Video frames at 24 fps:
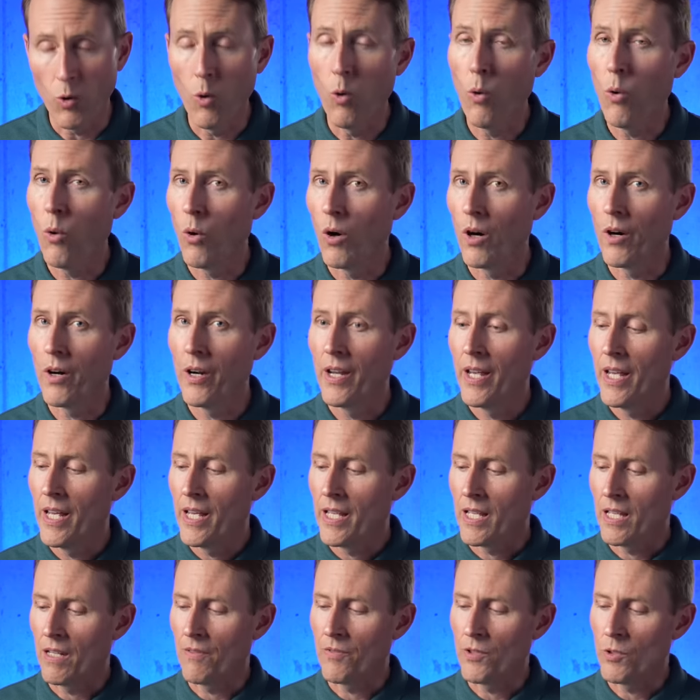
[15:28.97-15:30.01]
Or
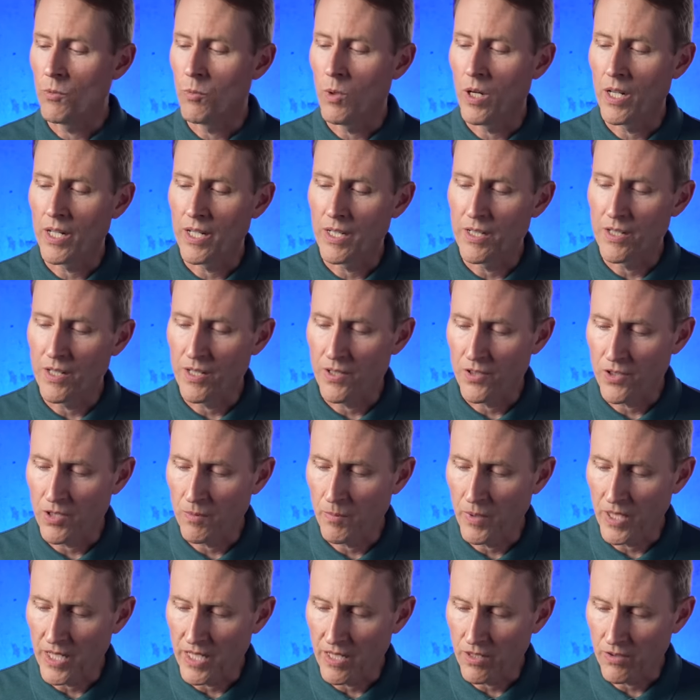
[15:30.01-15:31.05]
if you wanted
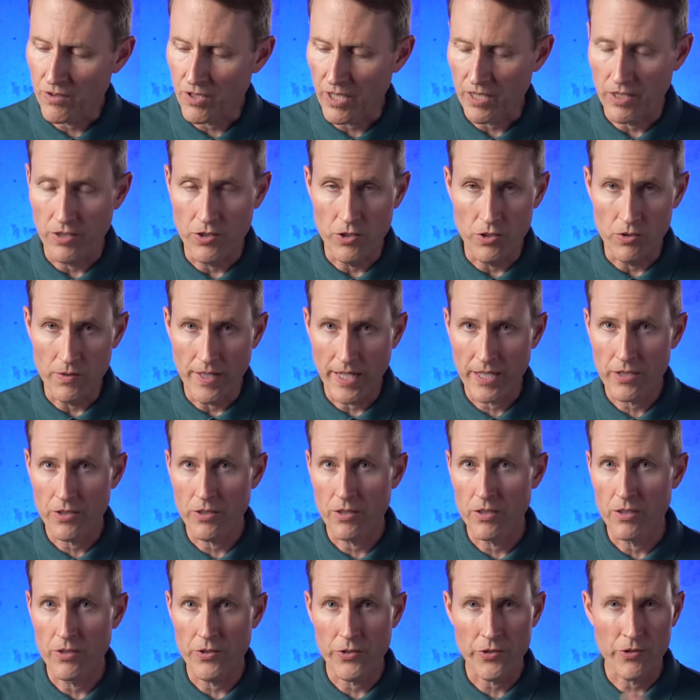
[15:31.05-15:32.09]
somebody else like a
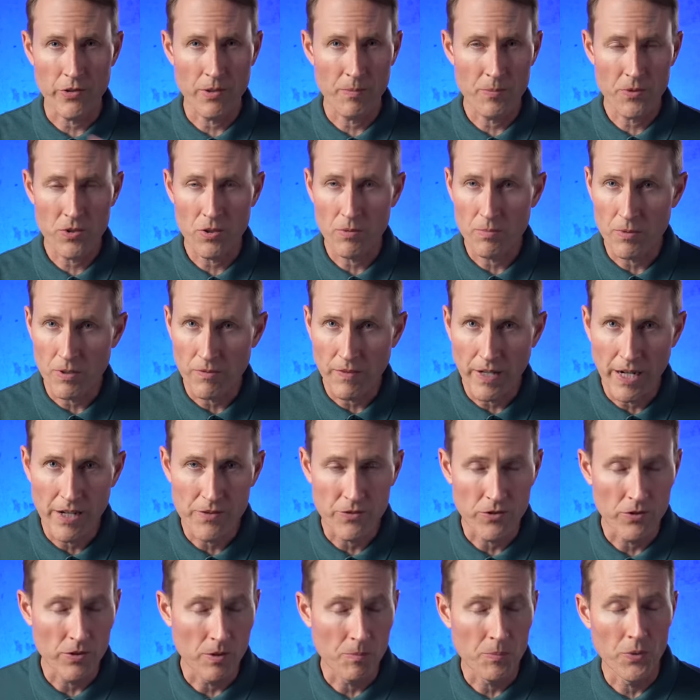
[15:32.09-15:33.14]
director or script
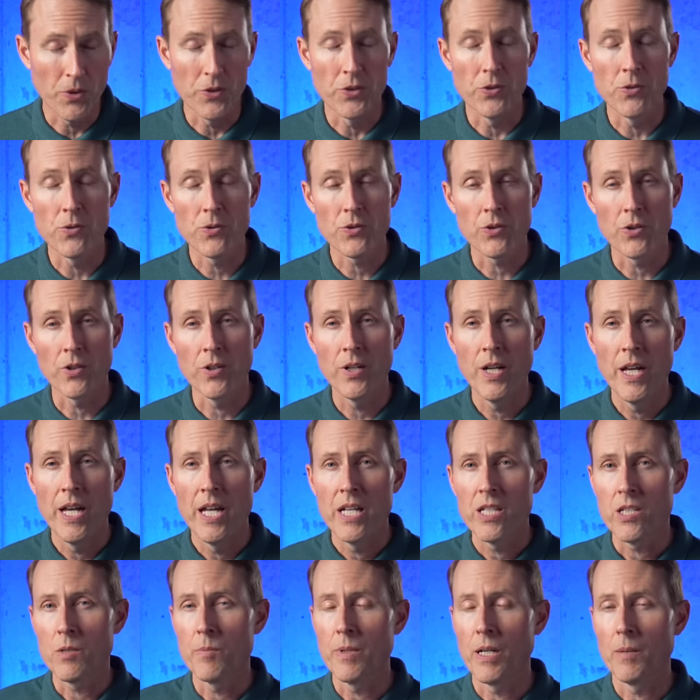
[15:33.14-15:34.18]
supervisor or producer
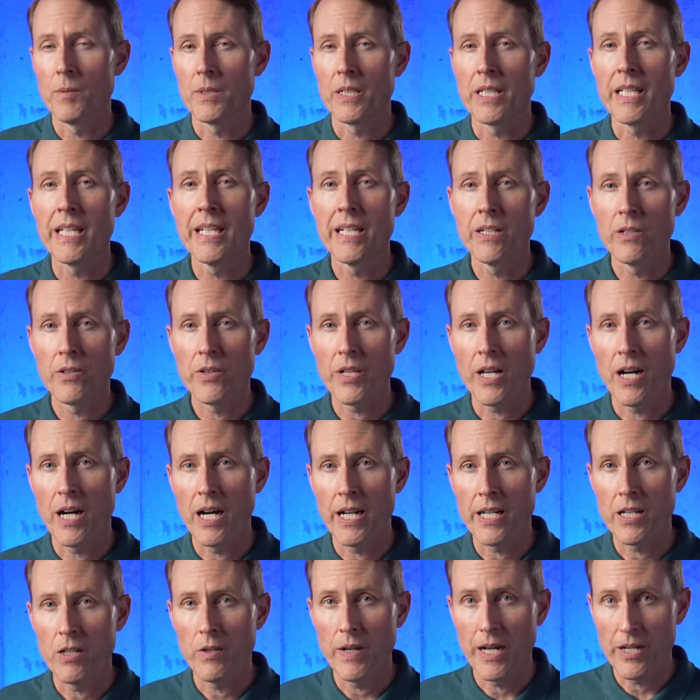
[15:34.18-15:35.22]
to be able to hear the
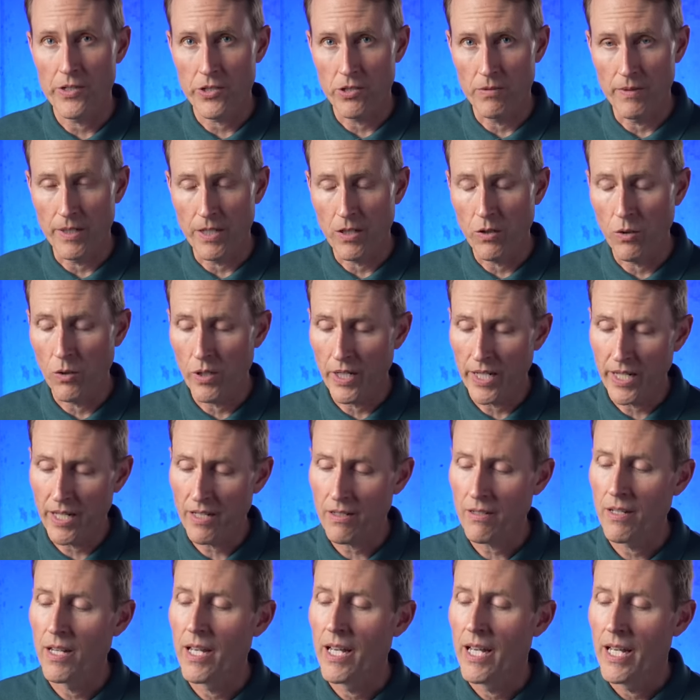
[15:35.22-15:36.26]
audio as you're recording
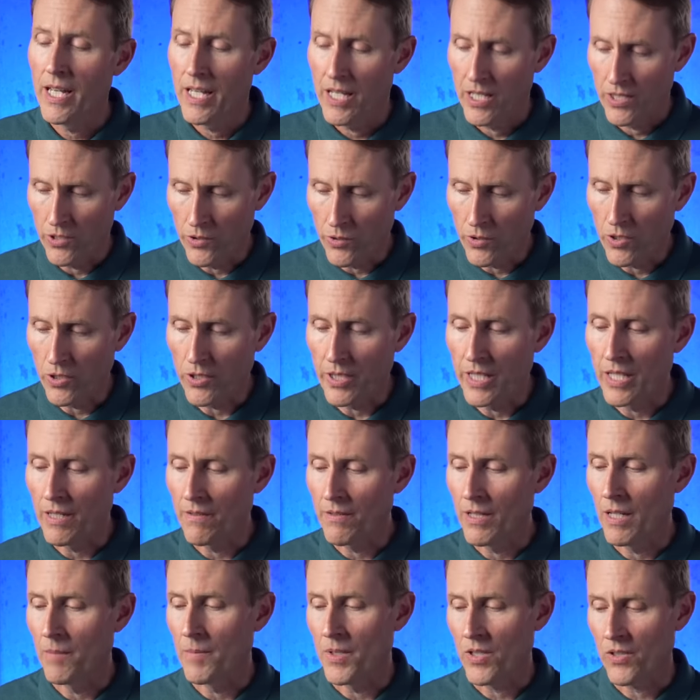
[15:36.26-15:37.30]
it, you could give
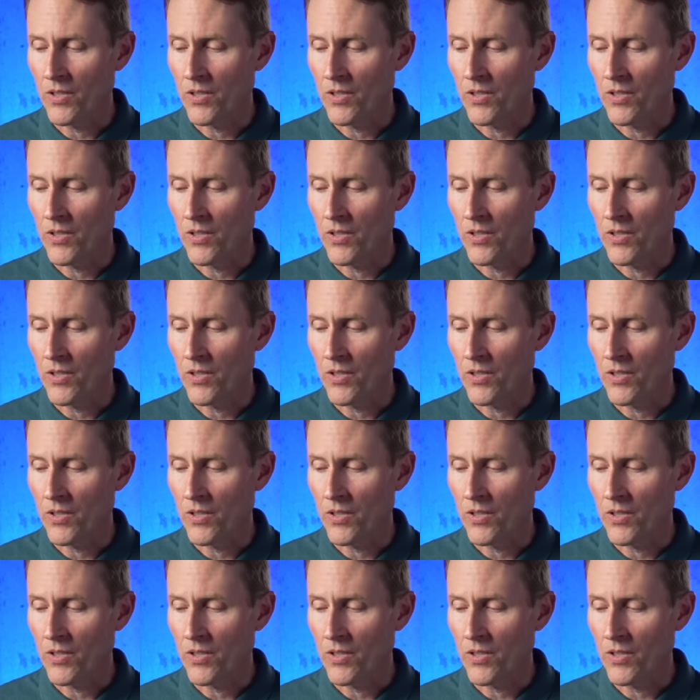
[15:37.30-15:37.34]
them a